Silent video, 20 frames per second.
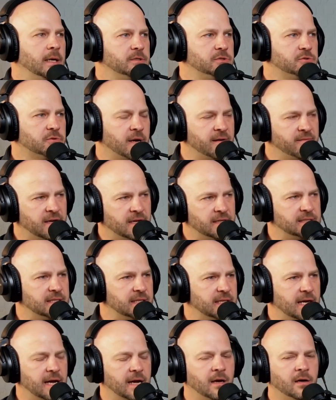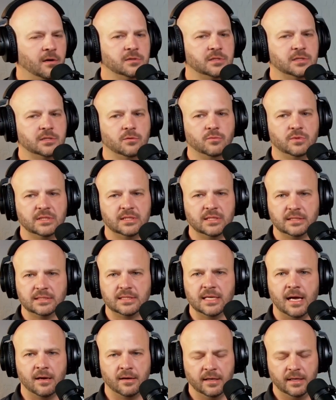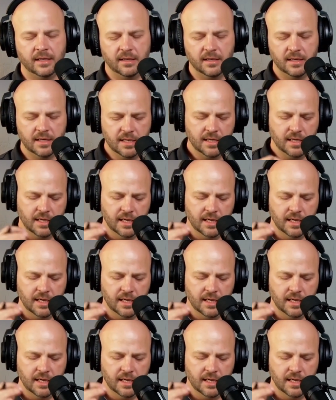I drive out to the house and we sit down, and